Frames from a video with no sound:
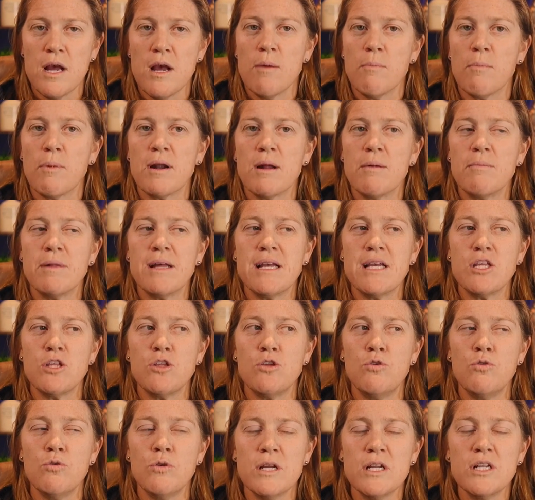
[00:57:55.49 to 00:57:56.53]
but I'm like,
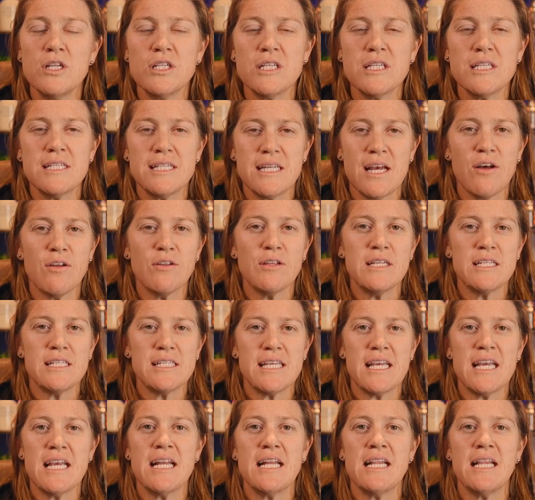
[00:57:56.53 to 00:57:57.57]
you can just tell this
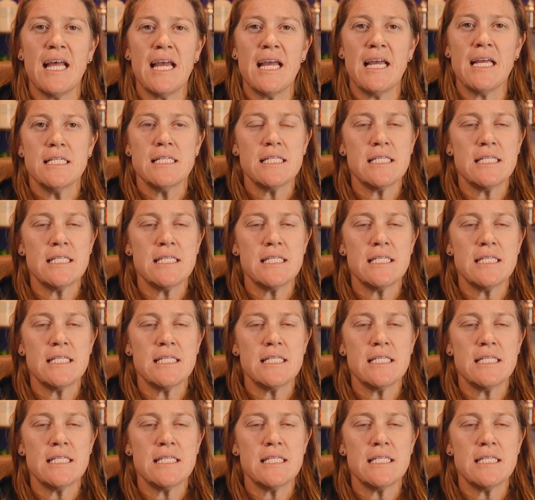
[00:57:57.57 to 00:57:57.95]
kid like